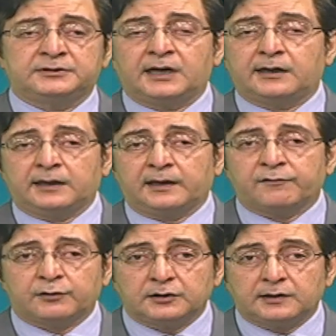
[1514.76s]
branding
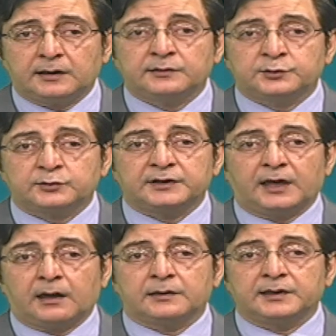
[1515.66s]
everything. So
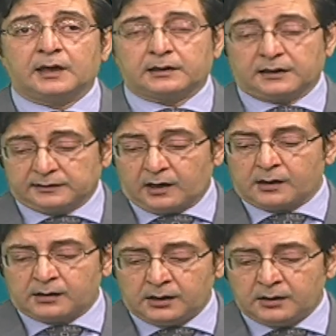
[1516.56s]
they are in a
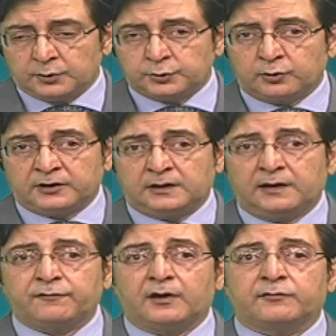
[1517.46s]
hurry to
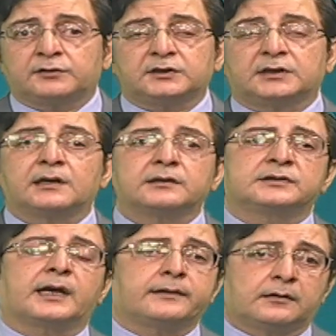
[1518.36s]
give everything a
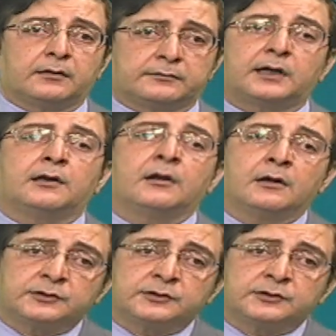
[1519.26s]
title, right?